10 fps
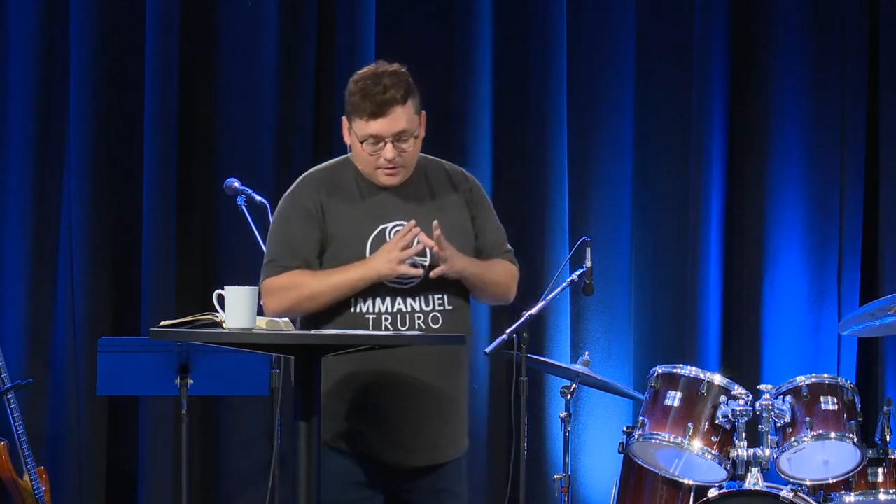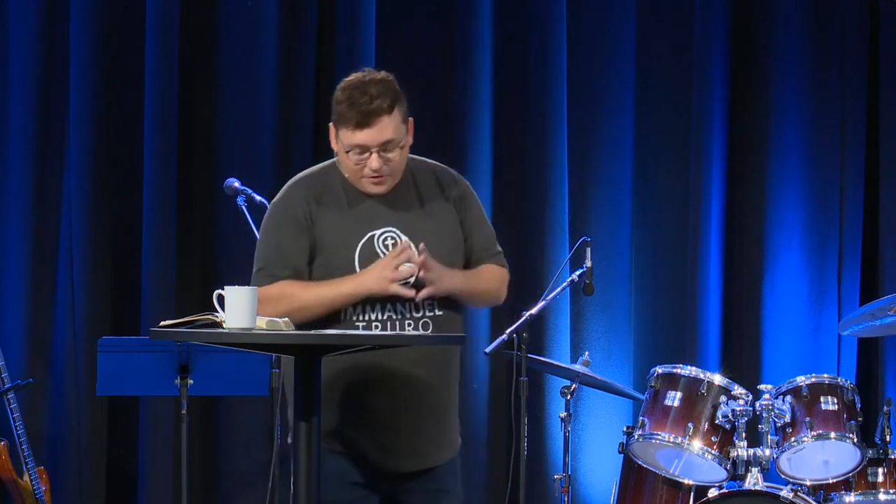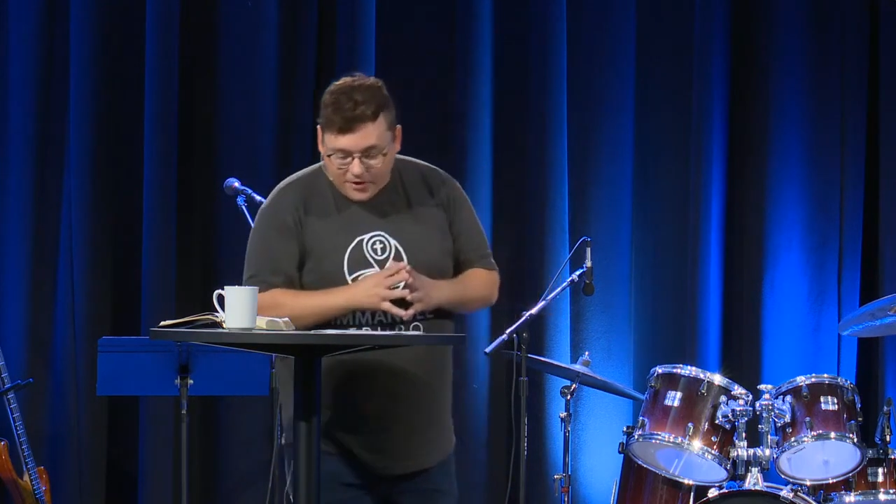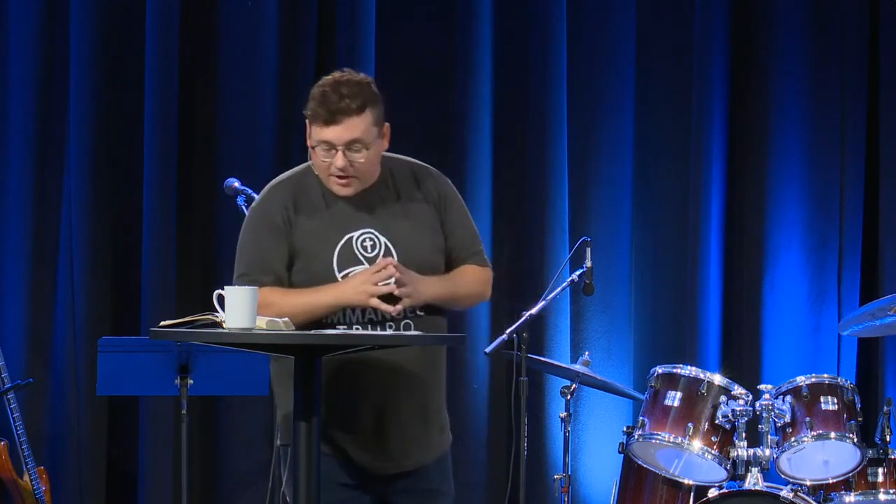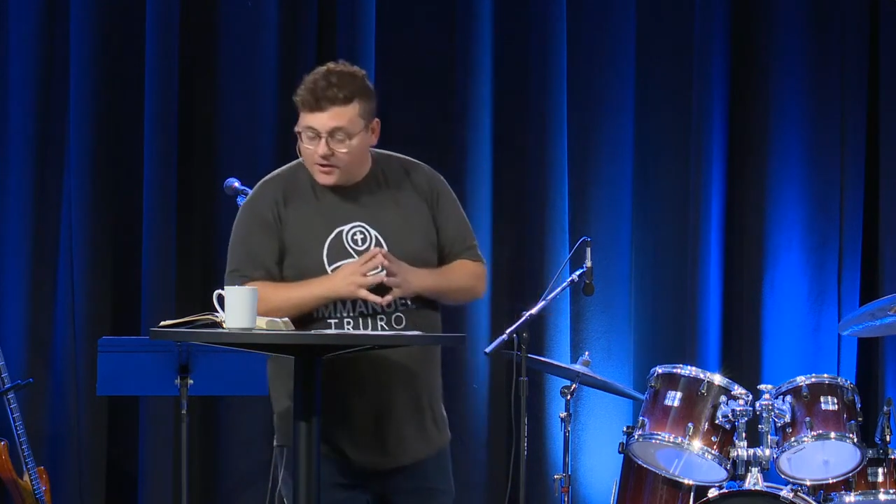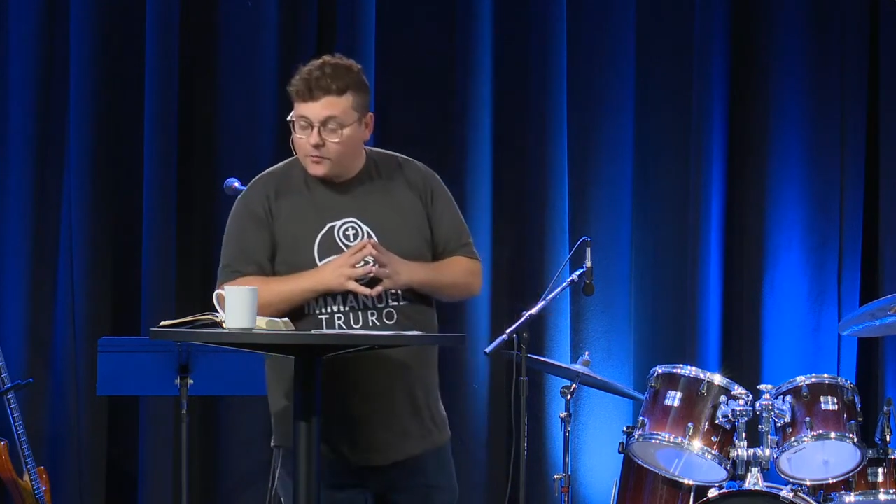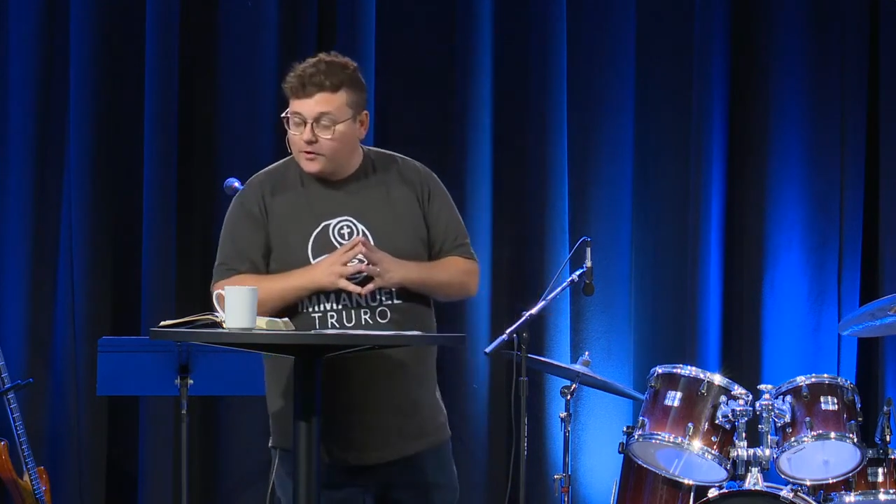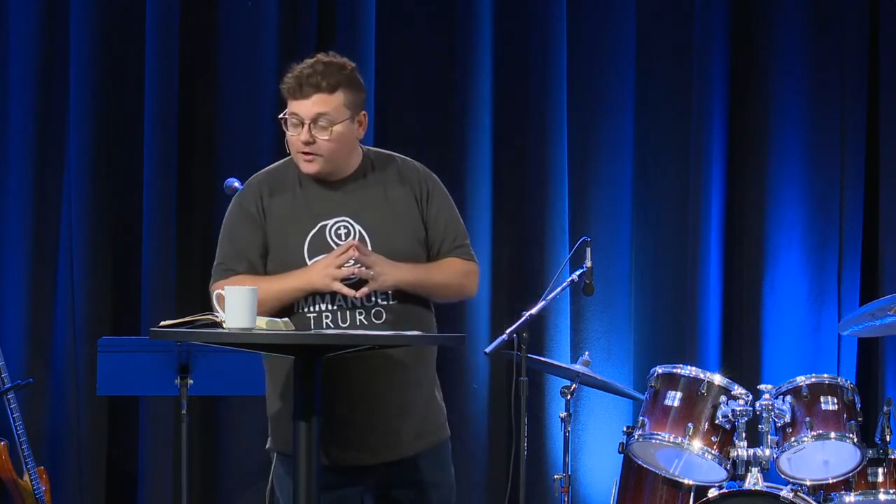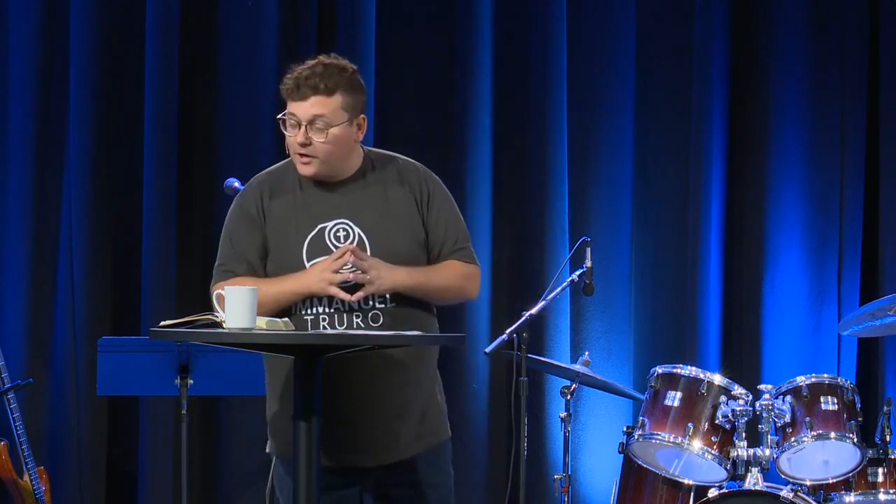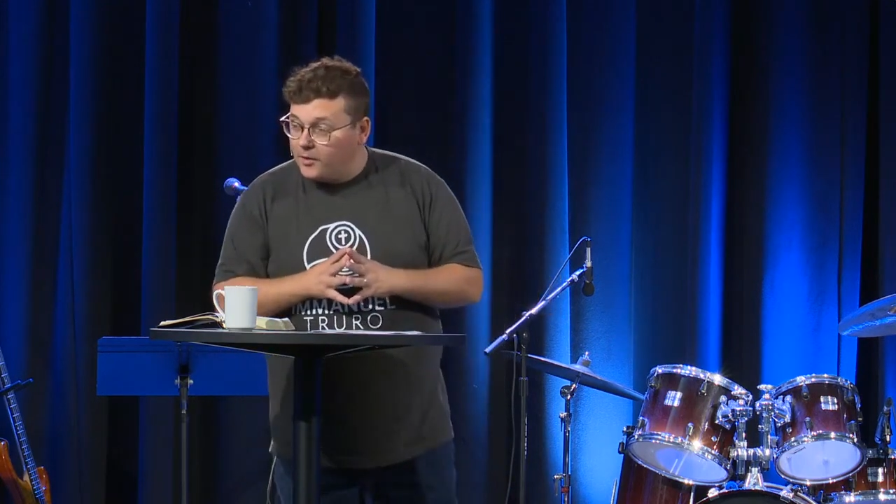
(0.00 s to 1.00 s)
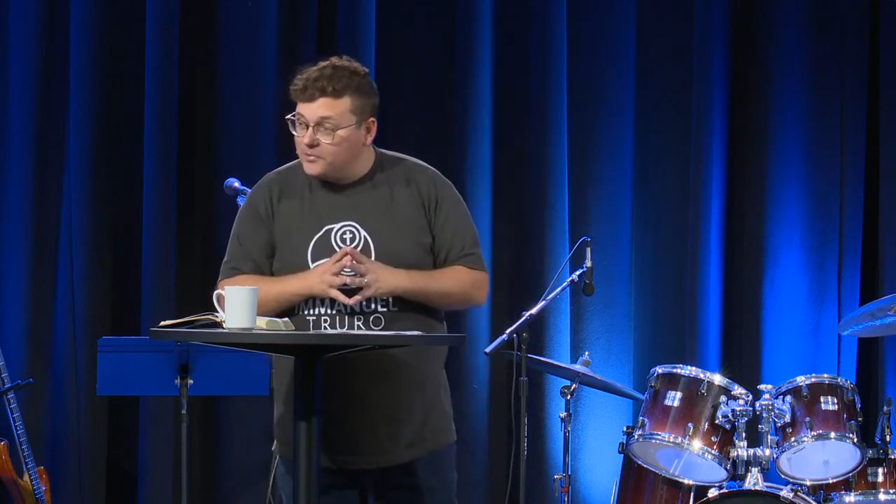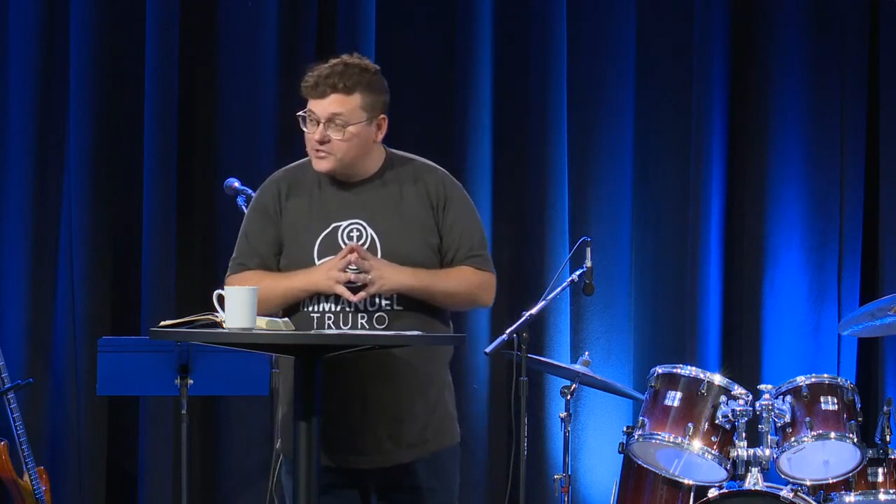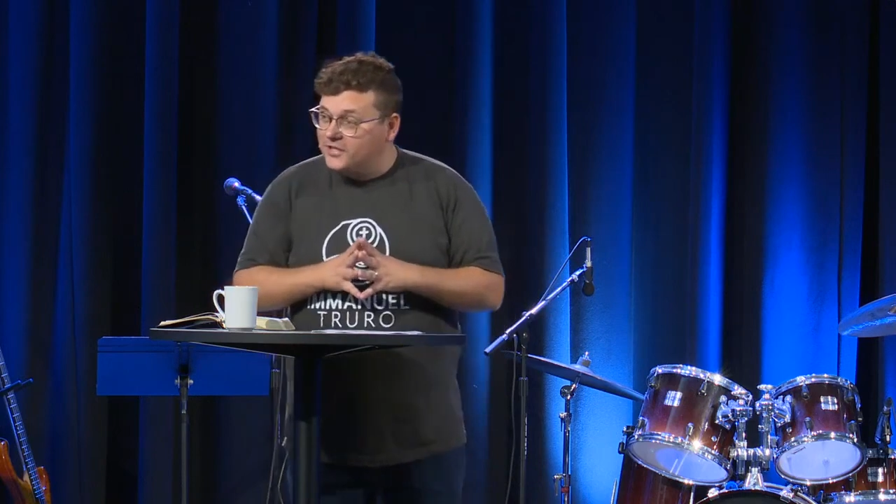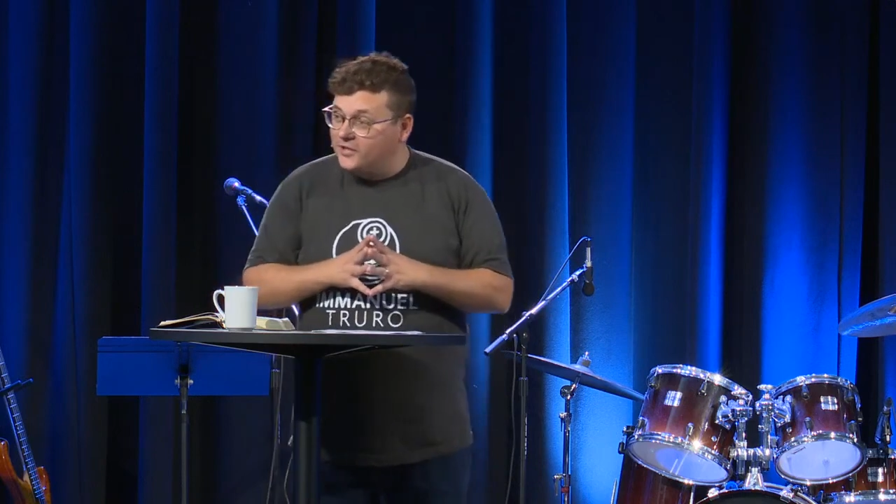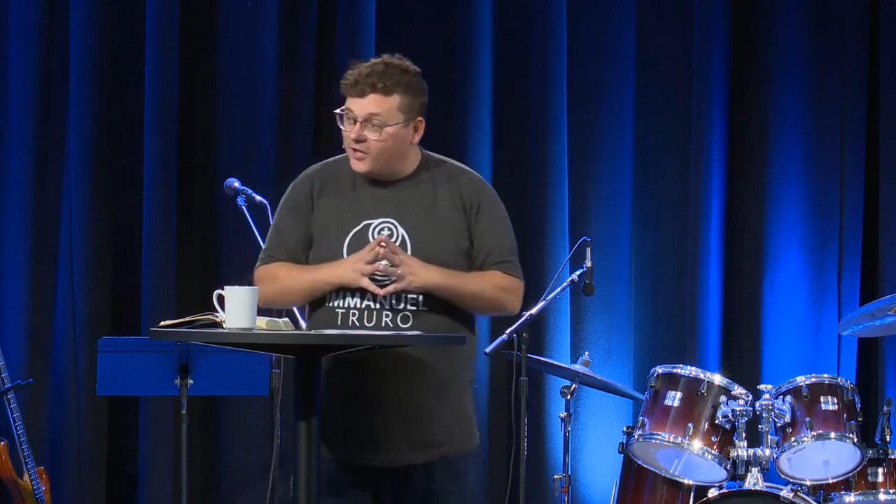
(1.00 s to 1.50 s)
think we're
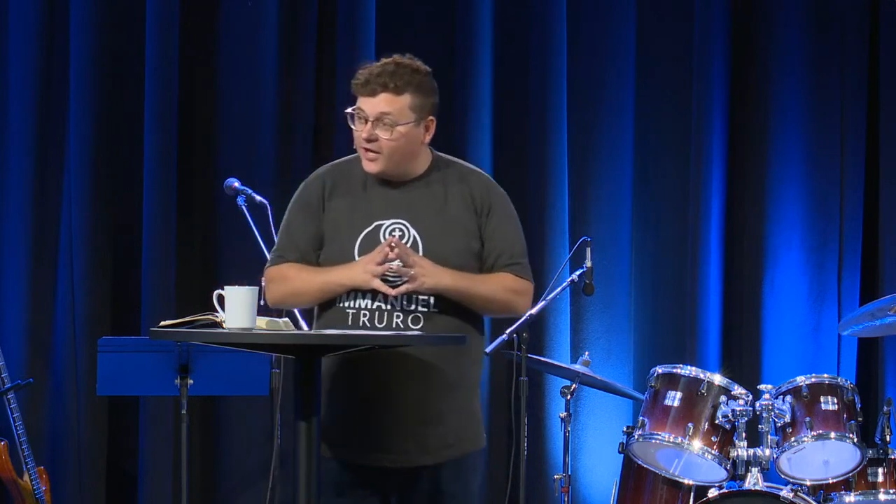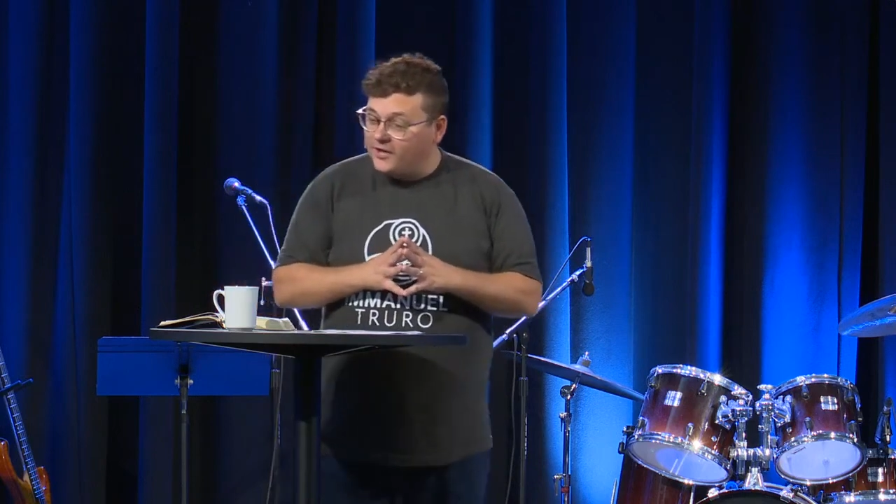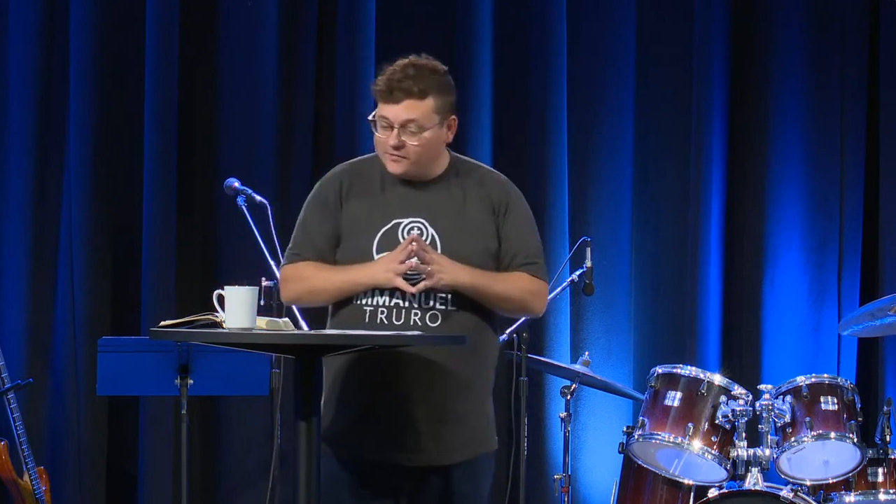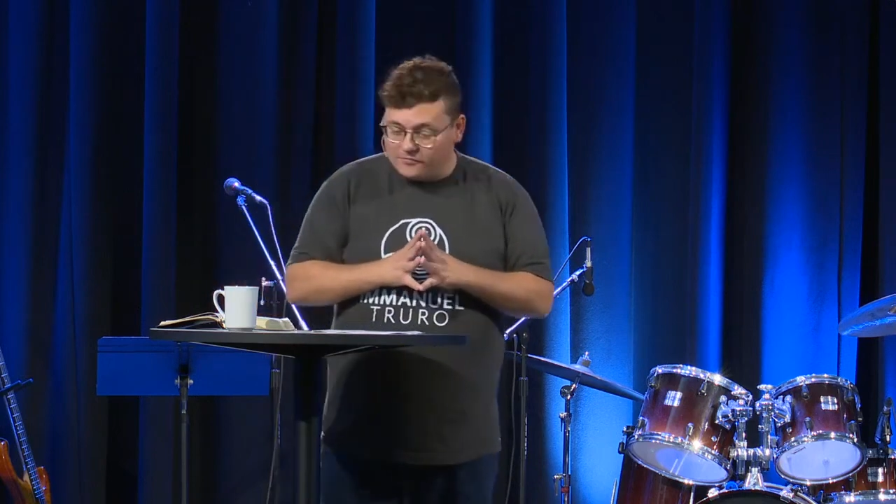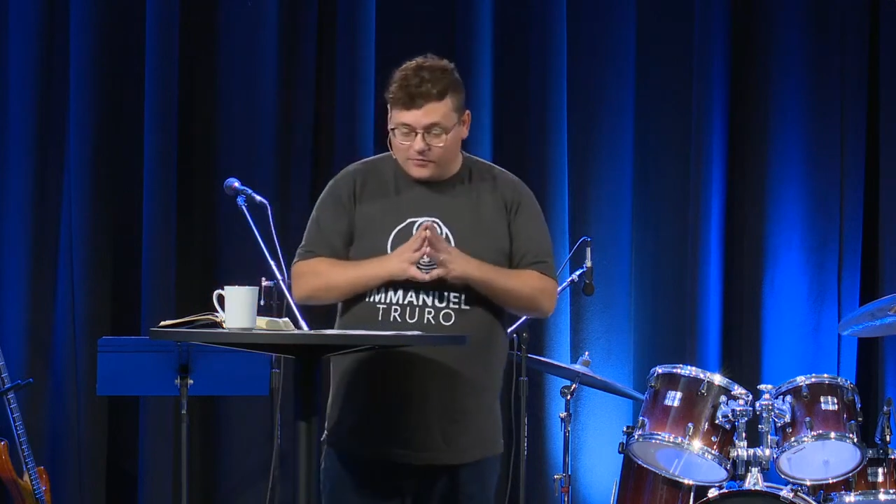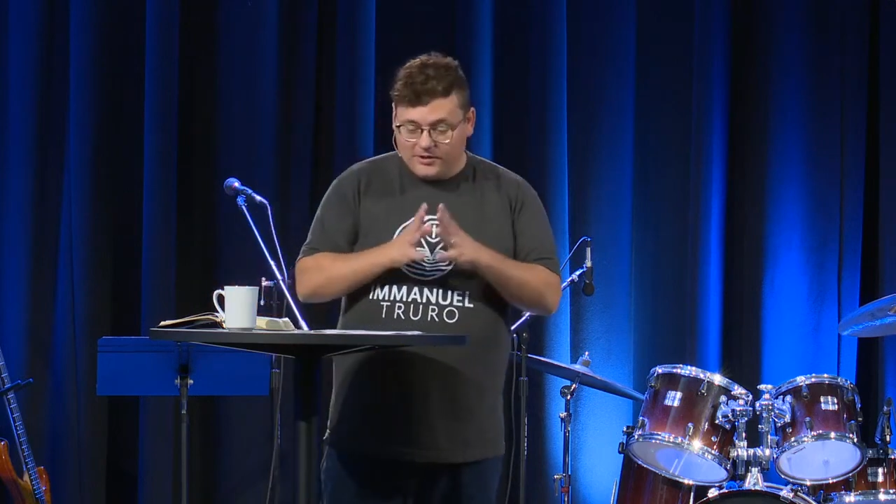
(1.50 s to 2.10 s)
accomplishing a lot of